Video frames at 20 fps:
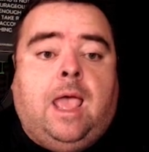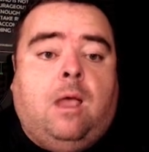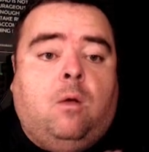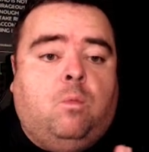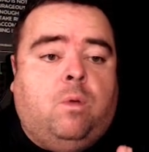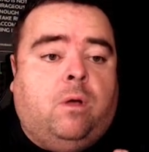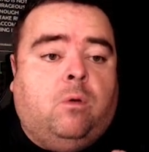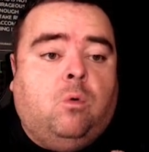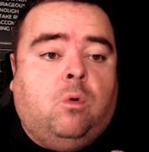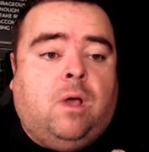
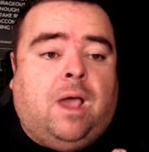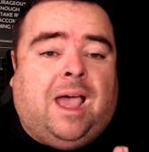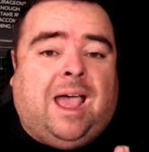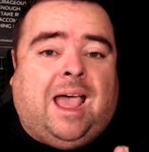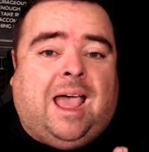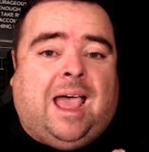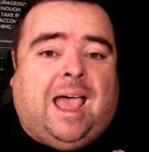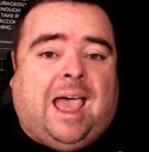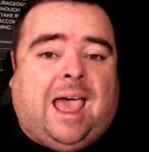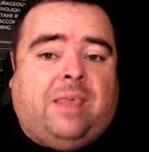Well,
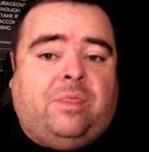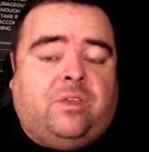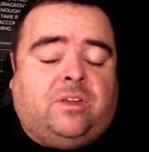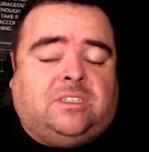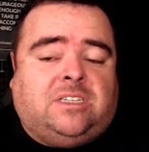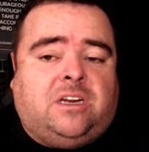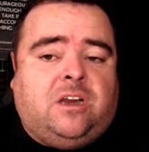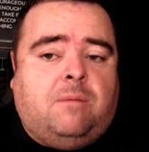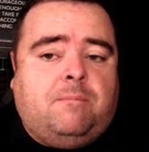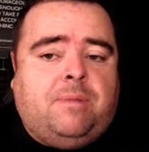there's
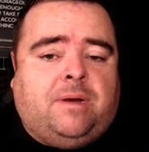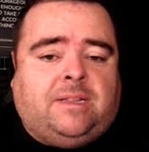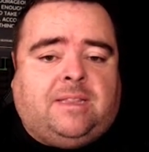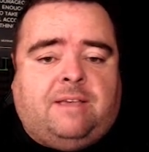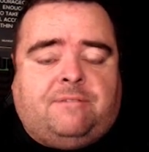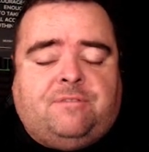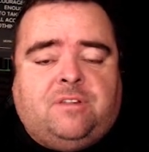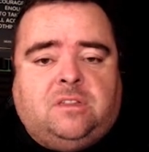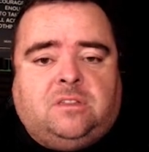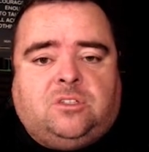a number of
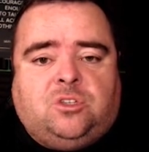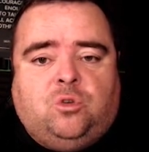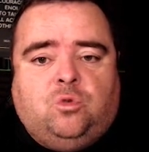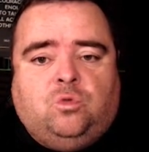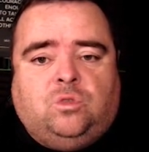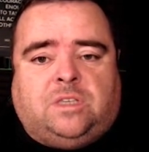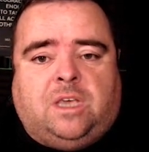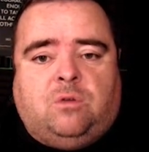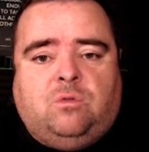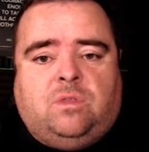different
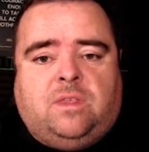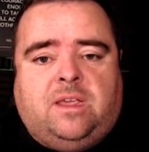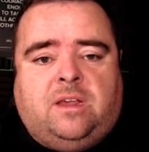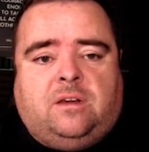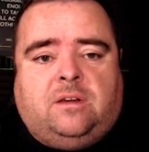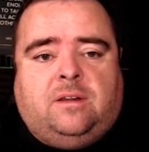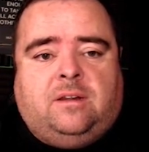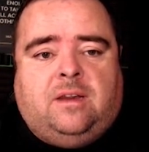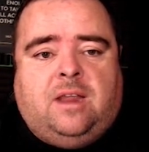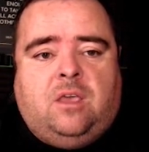tools out
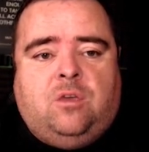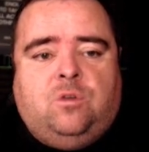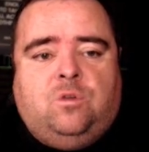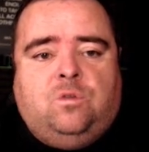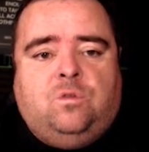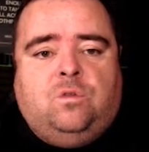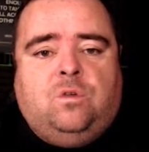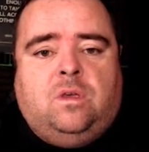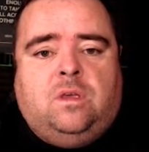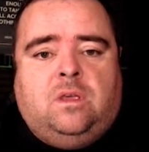there.
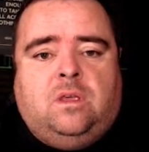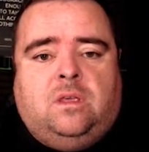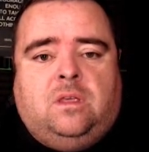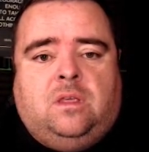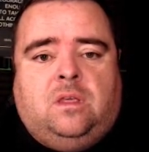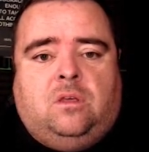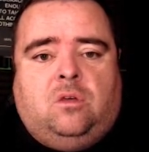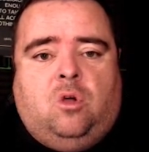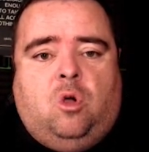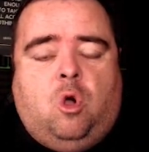Now,
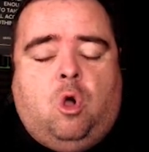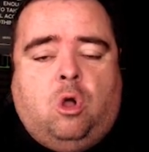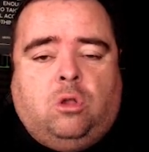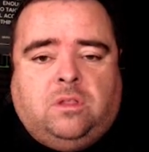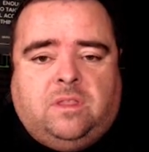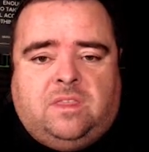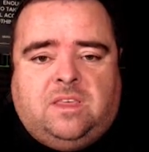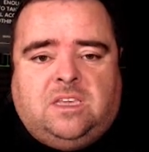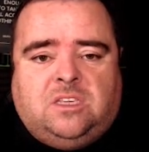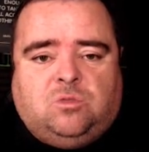all
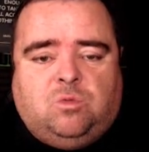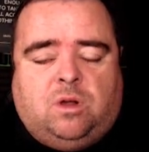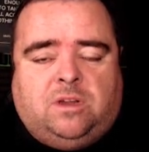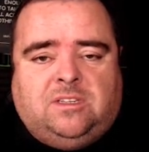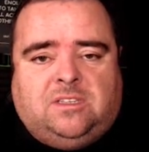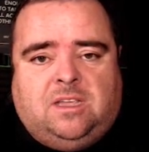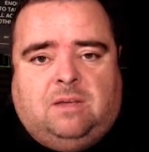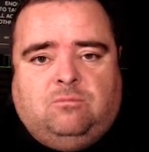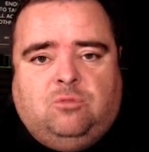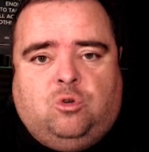of these
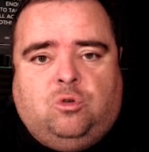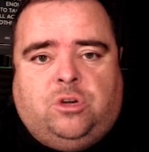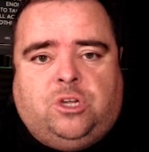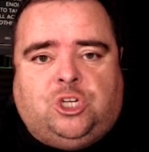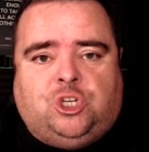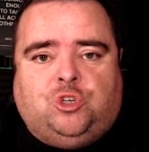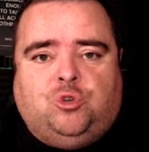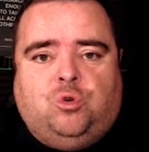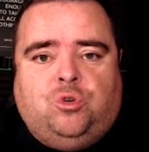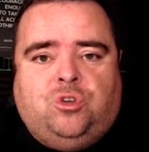ones that I'm going to
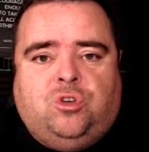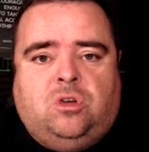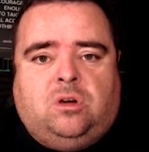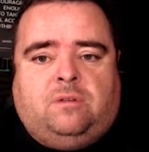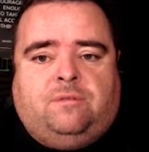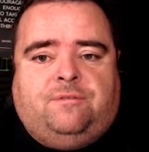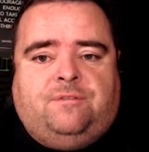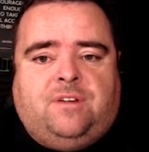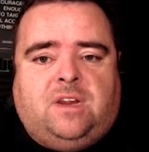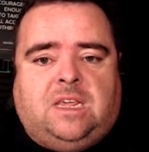show you are
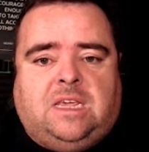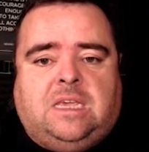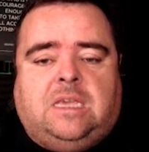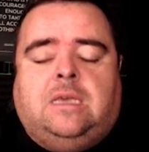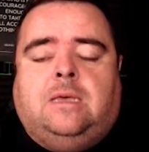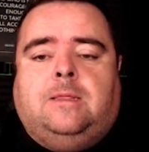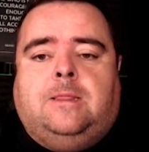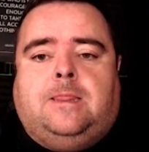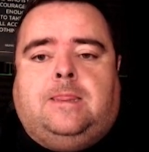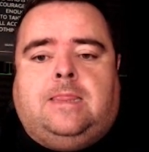free,
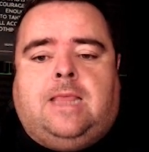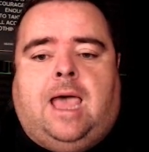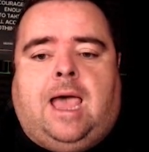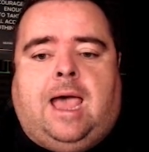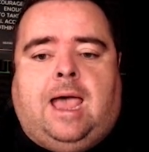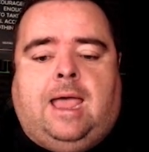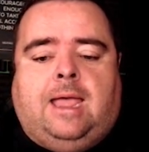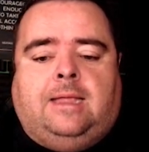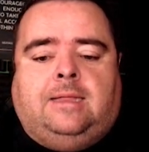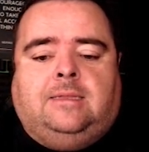
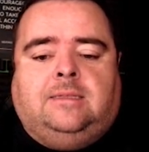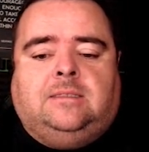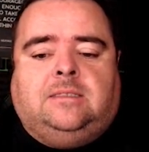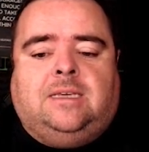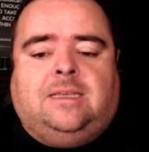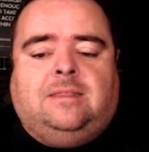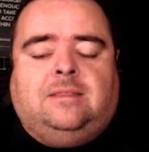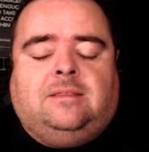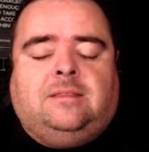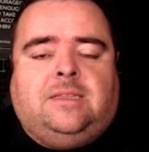and
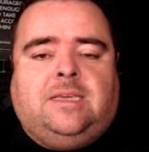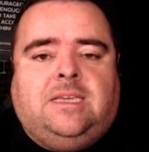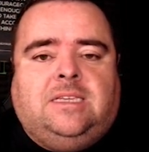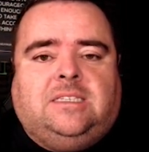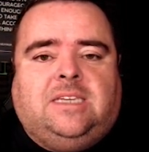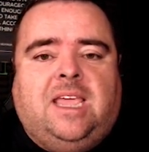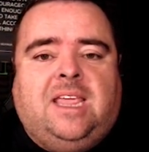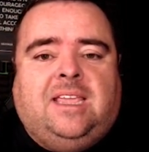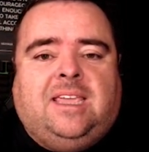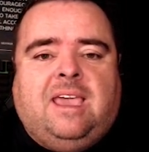these
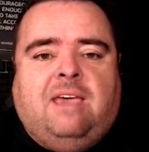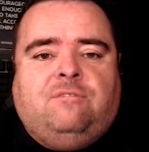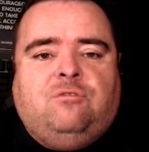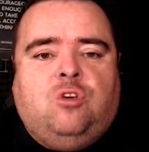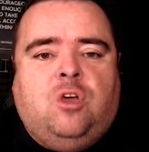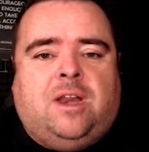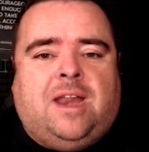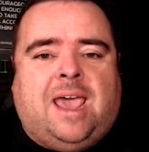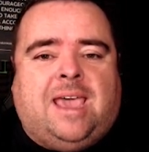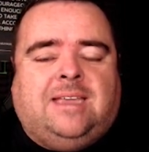can give
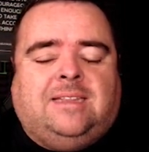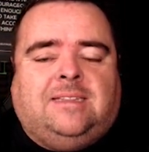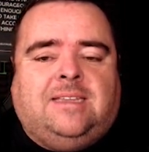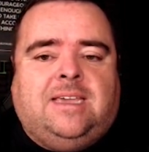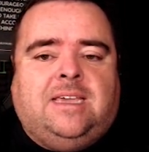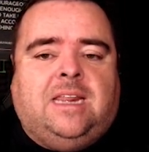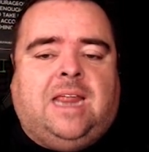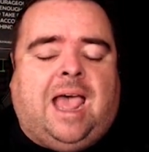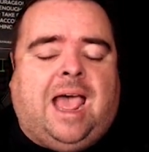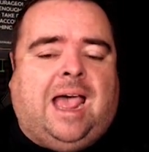you an
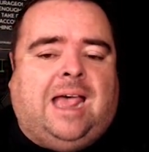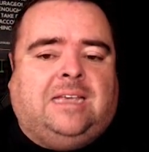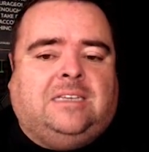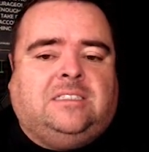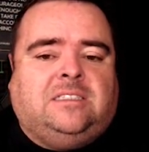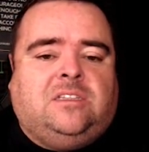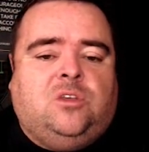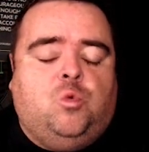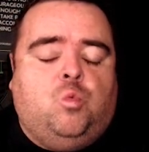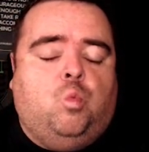idea as
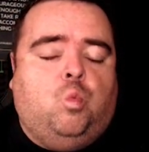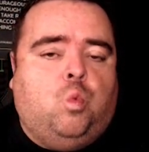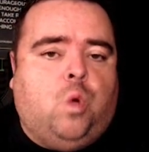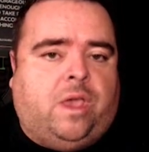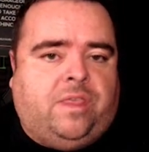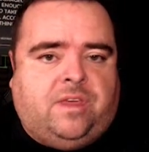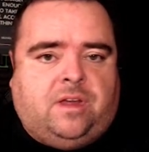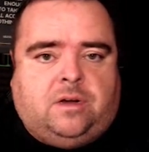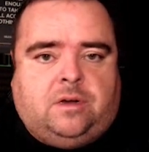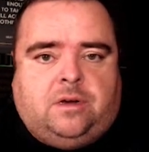to
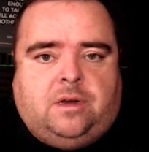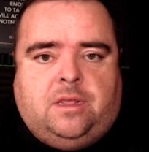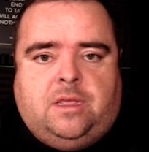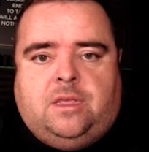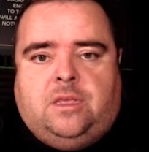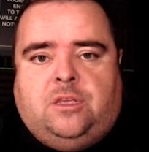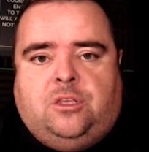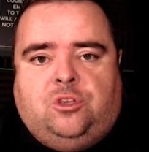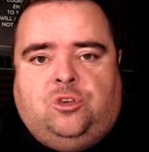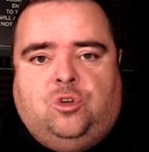whether
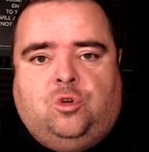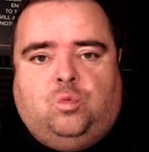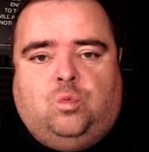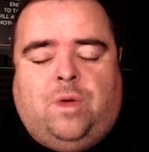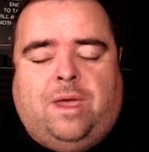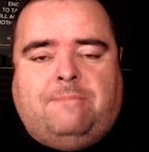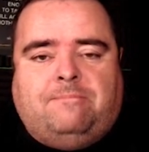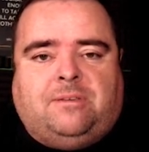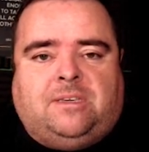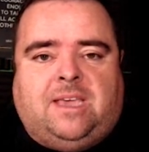your
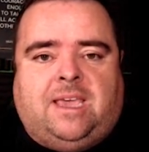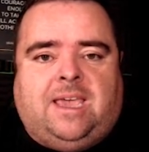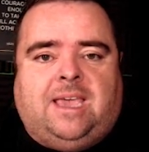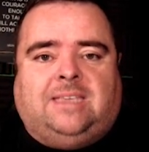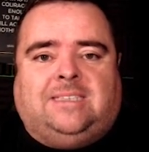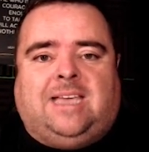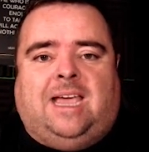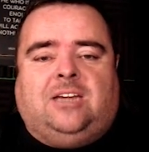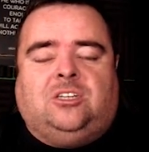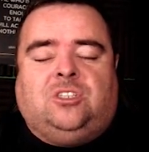website
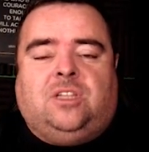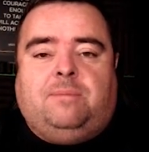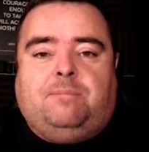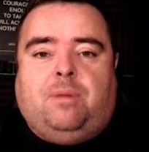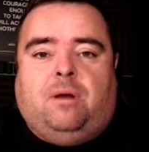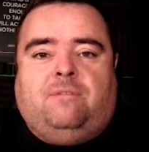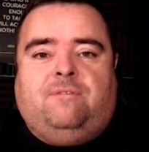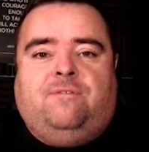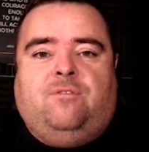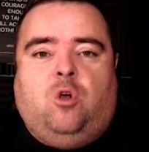is actually
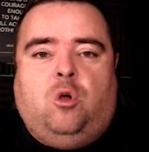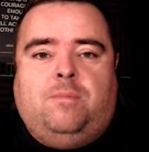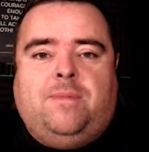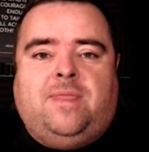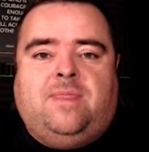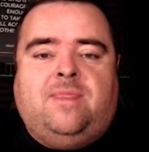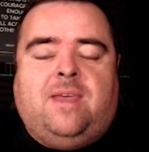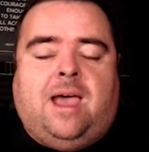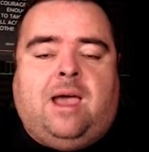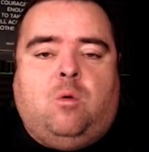
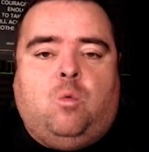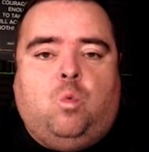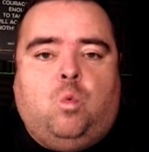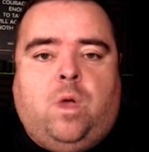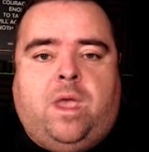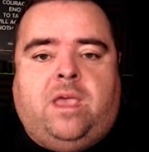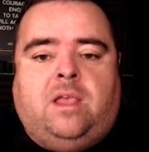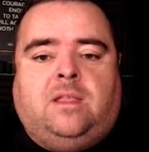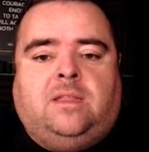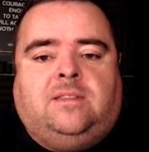performing that
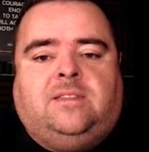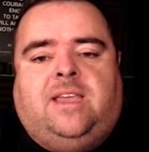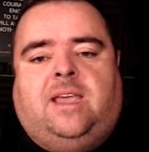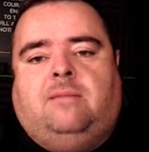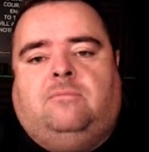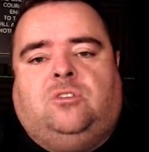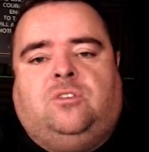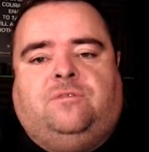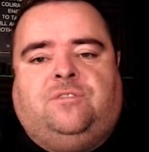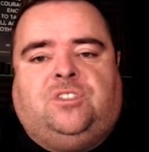well in
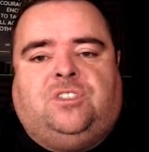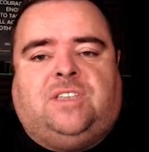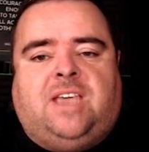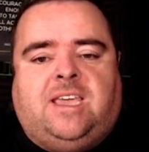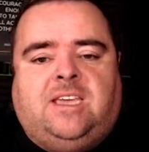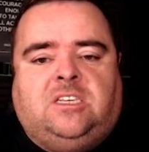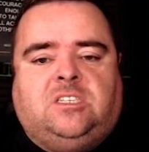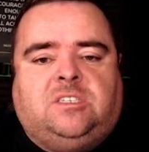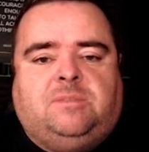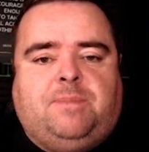terms of
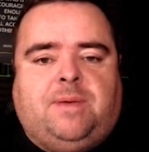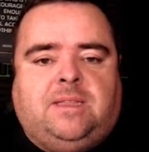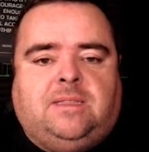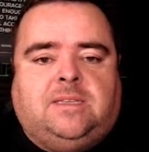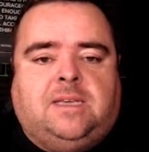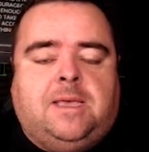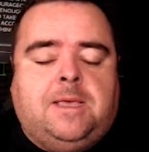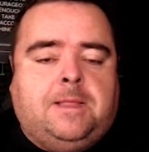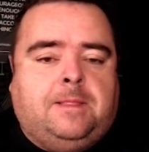site speed.